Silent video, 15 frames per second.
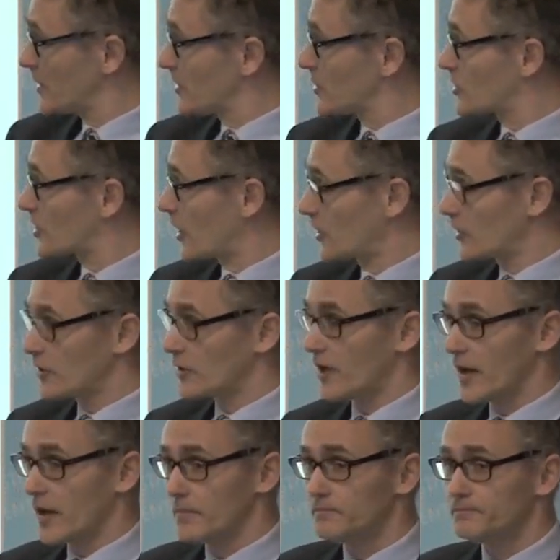
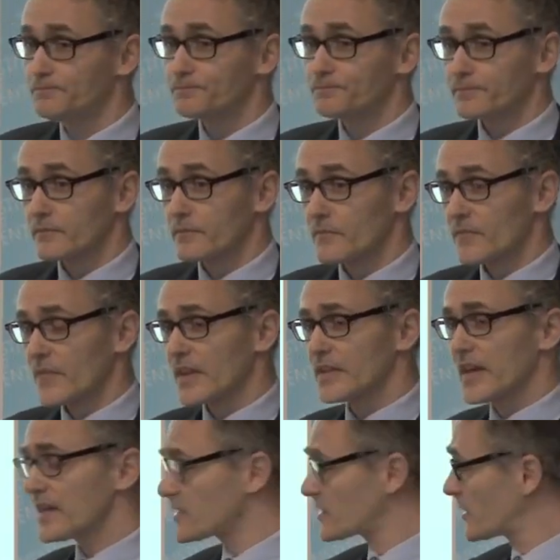So
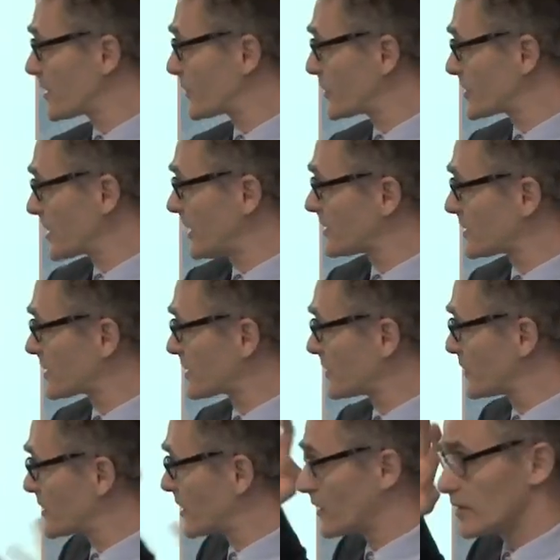Cass is going to present some
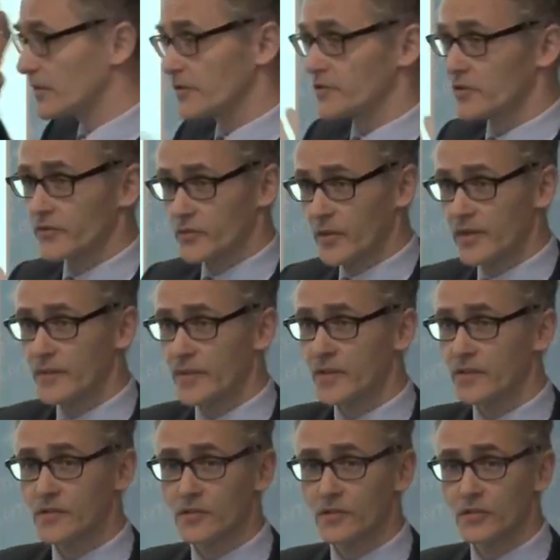material in sort of 20
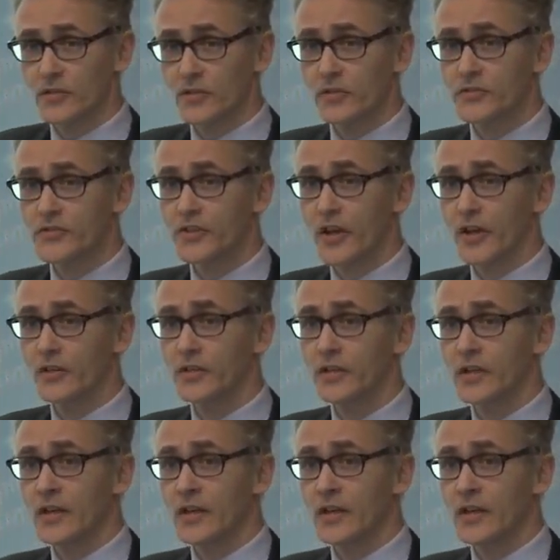minutes or so.